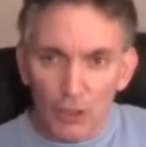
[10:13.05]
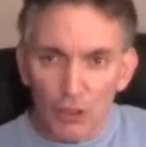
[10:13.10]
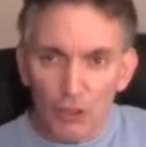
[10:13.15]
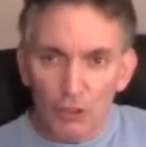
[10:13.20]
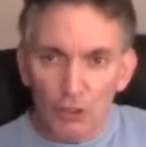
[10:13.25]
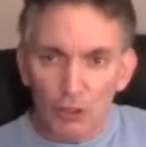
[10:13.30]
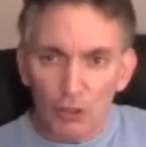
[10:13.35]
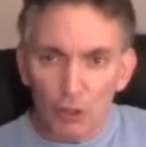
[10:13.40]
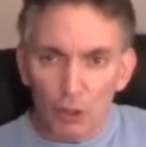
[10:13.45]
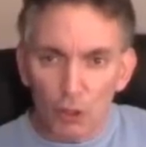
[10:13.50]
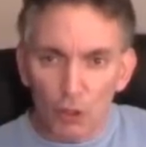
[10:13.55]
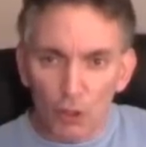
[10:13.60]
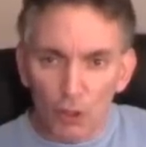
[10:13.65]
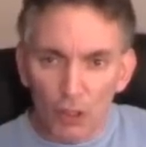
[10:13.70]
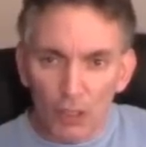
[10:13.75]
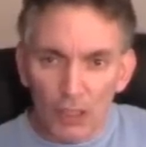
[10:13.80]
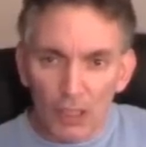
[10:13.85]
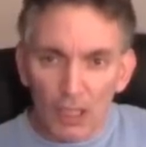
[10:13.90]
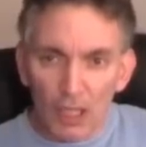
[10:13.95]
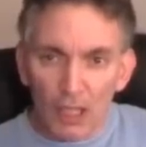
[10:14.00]
you can
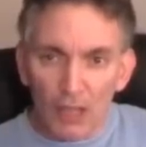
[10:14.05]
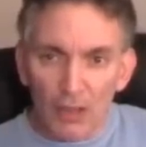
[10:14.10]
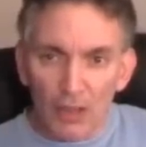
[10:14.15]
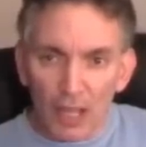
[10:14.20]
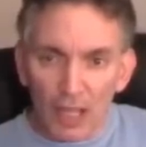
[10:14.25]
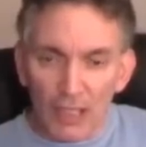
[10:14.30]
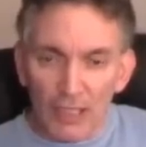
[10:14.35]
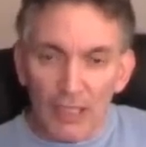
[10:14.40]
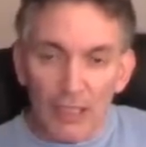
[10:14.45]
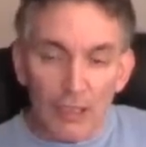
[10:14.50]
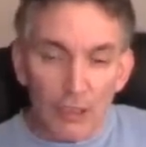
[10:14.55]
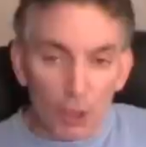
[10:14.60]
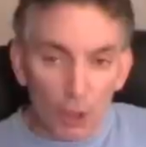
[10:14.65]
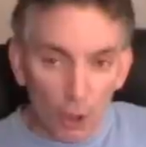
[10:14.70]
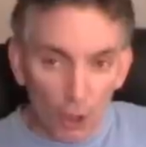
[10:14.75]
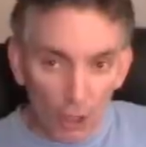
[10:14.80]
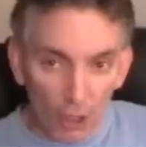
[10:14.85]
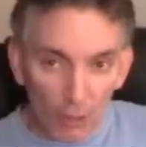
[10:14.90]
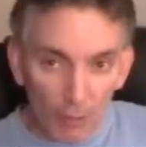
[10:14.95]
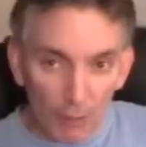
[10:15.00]
show that
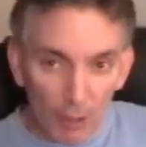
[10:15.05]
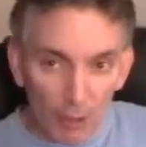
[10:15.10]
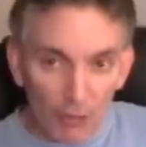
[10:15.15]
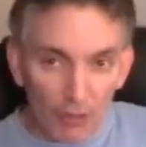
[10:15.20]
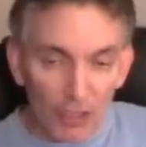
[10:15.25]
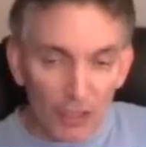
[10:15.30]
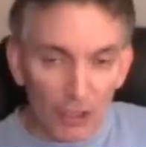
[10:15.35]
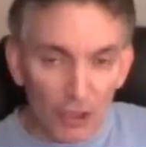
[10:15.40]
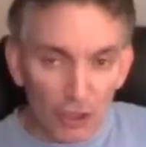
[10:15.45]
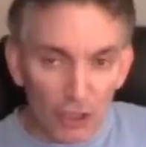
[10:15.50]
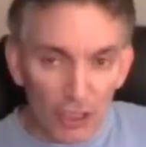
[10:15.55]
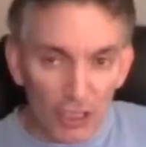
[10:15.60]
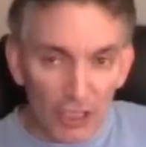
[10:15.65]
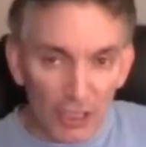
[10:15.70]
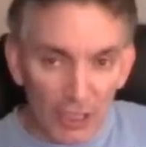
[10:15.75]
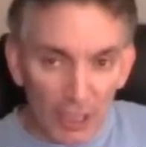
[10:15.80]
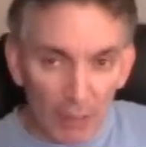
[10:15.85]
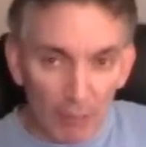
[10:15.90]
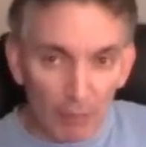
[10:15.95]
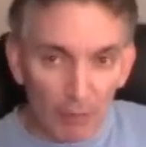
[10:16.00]
it's all about the
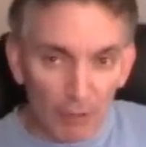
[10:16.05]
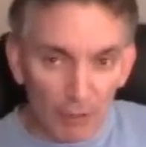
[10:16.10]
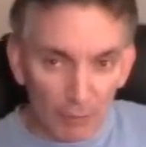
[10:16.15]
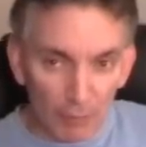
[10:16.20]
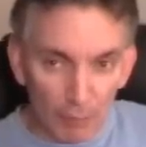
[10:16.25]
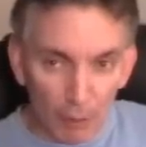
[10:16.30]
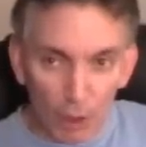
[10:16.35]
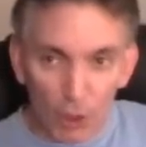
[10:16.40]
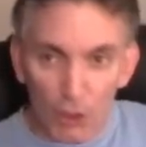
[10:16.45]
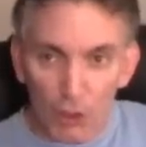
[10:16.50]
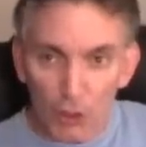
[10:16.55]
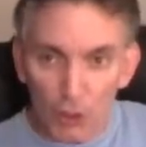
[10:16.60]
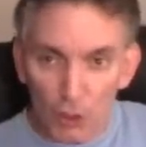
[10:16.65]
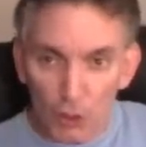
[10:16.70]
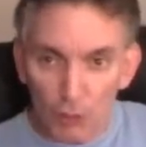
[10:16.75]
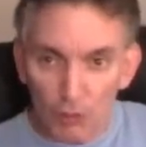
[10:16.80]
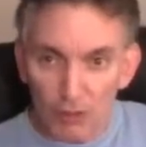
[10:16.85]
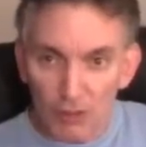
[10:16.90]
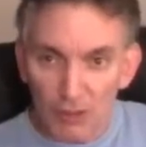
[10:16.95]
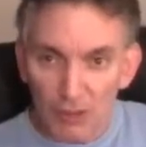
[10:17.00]
sheer number of
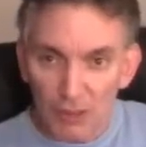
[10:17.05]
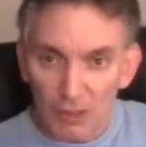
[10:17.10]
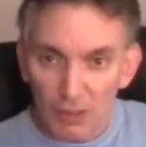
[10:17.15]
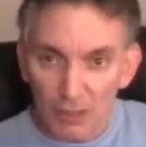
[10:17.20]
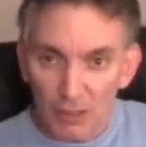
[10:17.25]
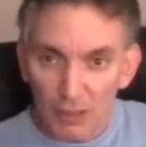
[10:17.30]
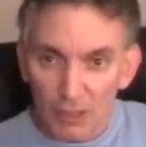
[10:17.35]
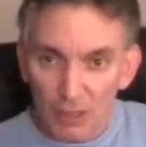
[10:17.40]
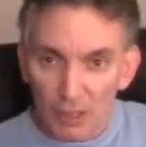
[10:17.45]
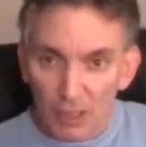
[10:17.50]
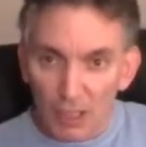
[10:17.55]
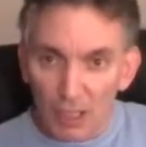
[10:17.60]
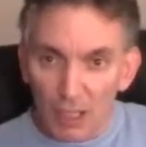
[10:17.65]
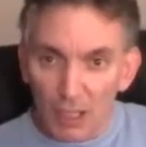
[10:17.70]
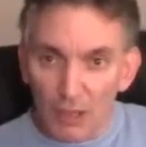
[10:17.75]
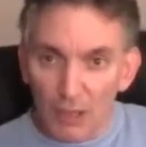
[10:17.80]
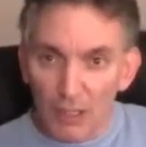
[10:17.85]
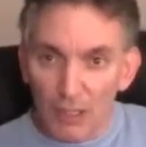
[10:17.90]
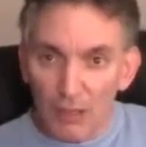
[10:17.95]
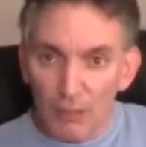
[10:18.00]
molecules
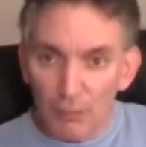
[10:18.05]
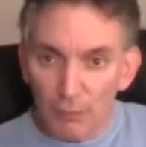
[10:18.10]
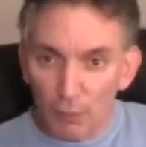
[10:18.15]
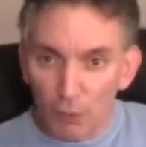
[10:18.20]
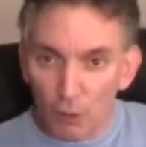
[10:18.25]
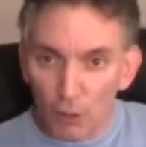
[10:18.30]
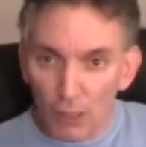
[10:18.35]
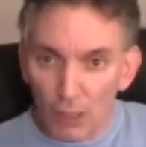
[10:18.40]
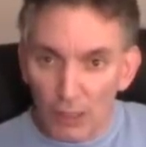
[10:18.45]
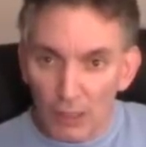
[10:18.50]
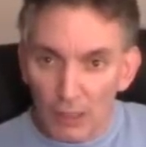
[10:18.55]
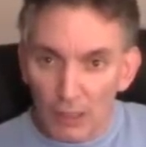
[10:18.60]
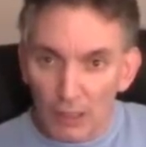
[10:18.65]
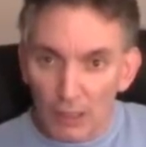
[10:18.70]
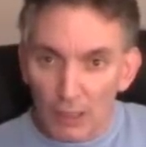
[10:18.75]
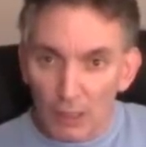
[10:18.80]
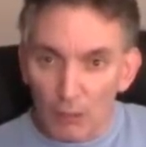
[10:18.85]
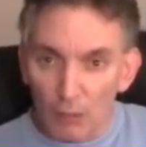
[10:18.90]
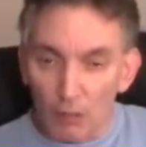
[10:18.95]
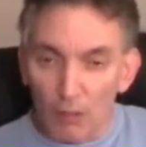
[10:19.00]
and therefore
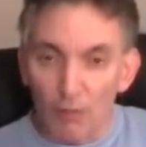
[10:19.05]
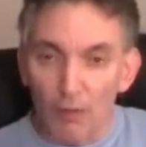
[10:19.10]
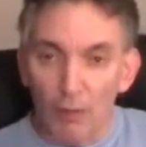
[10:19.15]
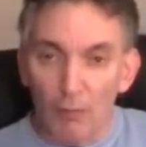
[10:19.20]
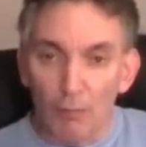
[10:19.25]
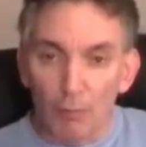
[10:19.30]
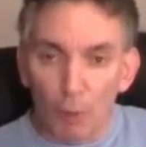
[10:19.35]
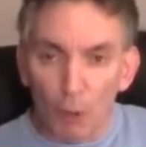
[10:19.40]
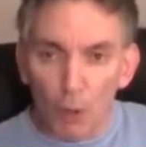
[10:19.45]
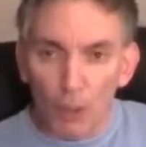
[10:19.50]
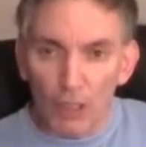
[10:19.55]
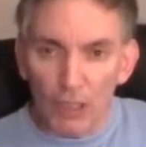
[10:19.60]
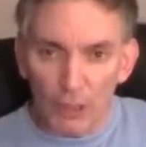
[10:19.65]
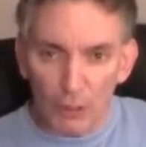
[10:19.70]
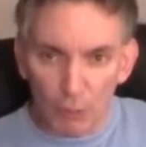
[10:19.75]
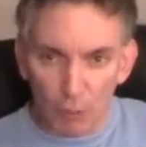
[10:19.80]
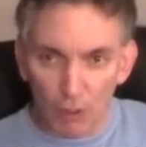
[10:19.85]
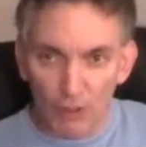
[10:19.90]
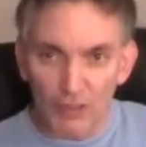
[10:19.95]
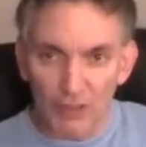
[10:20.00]
with a
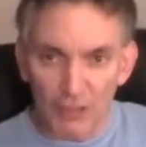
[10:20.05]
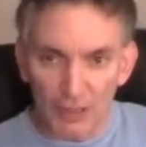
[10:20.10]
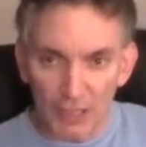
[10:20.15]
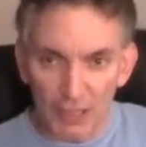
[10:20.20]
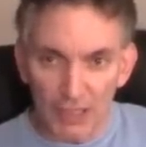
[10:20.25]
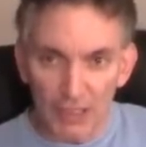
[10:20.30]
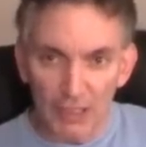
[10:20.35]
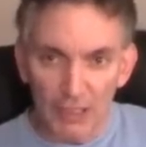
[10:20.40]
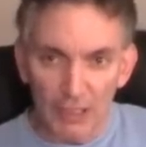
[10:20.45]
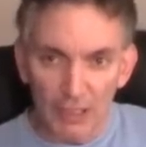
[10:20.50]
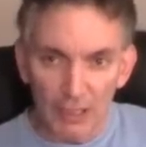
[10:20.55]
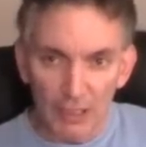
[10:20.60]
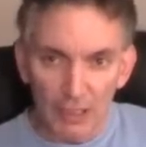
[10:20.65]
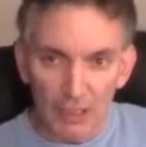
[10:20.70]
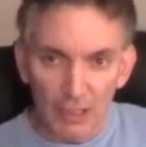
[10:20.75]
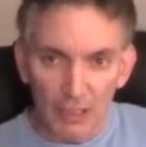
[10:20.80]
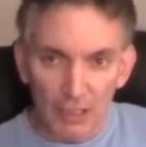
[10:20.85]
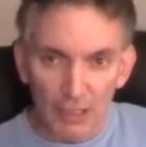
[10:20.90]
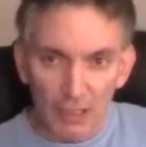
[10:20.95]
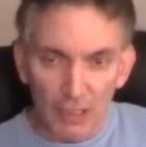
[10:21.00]
molar quantity
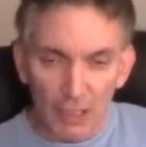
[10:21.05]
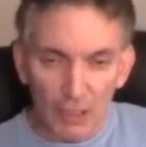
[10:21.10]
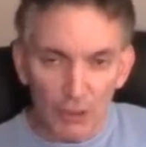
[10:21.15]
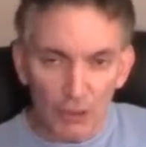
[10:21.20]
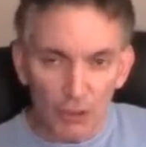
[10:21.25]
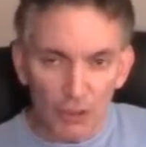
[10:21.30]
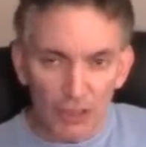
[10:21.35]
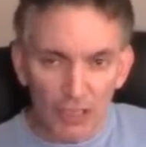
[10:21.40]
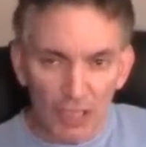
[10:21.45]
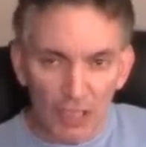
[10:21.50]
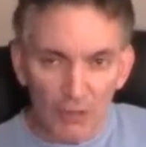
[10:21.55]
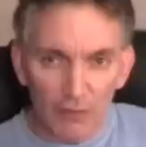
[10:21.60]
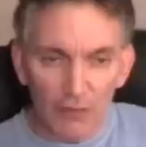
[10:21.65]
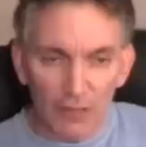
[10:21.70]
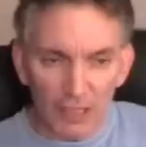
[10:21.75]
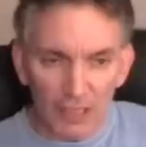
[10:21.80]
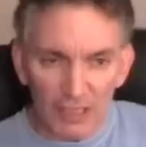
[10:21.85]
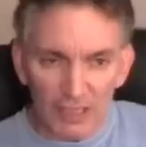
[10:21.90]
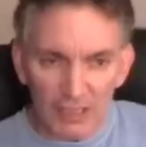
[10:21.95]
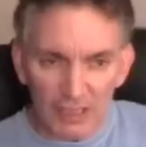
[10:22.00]
it should
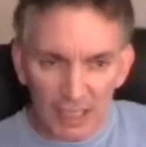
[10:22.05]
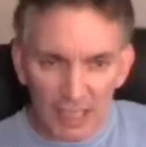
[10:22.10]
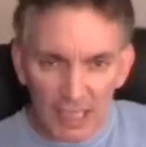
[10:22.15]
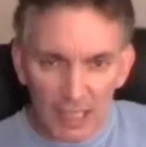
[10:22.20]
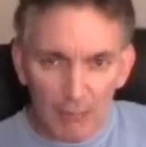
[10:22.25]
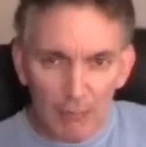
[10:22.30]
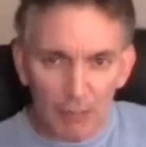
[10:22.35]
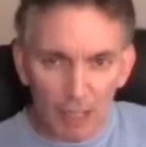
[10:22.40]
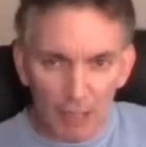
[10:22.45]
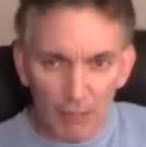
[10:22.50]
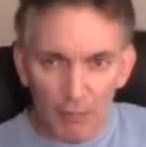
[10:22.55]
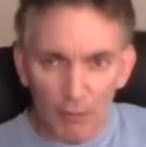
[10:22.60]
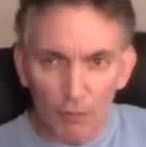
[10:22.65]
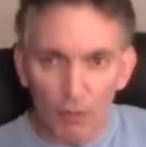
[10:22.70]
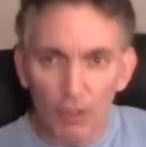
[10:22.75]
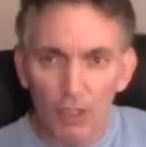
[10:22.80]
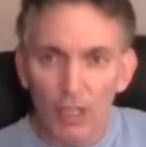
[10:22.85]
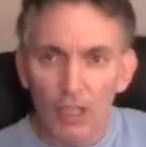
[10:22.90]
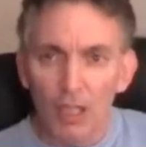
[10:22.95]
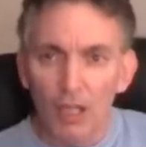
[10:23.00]
give the same
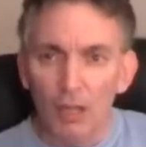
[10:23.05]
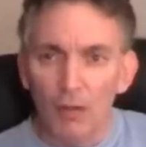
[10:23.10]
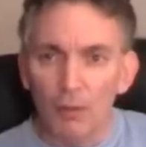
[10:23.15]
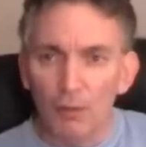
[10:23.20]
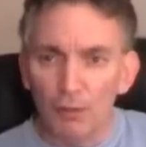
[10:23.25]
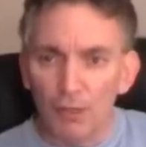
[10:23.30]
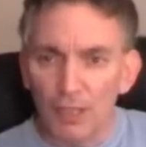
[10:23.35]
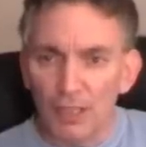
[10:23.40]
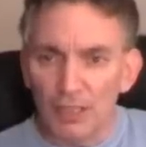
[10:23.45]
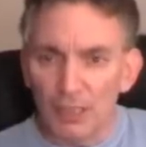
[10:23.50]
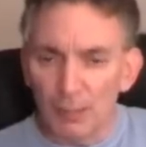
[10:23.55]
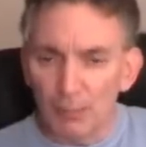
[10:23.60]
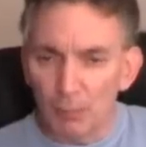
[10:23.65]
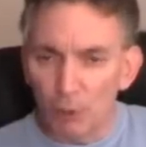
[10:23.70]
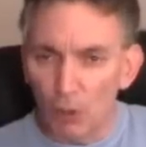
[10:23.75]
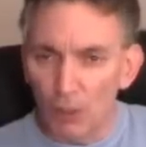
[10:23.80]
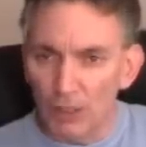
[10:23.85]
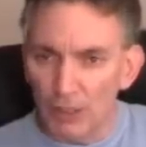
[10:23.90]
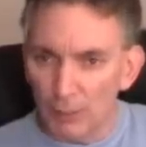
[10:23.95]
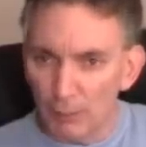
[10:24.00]
level of
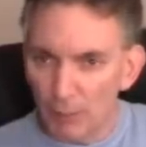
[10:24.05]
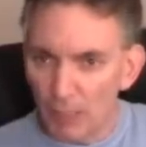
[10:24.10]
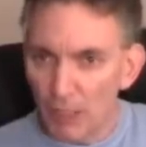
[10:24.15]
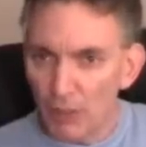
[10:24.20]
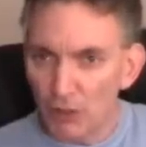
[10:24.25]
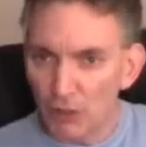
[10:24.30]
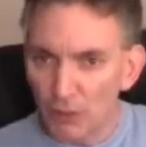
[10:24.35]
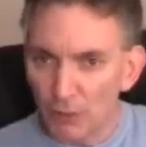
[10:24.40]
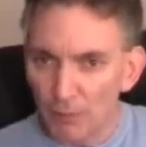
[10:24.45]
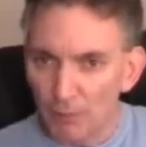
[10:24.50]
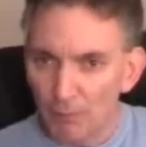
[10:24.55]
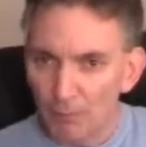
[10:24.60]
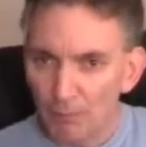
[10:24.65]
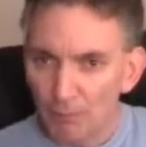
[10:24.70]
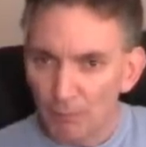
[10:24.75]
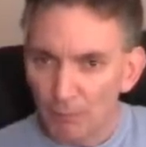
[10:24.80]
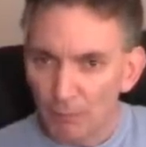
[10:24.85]
freezing point depression.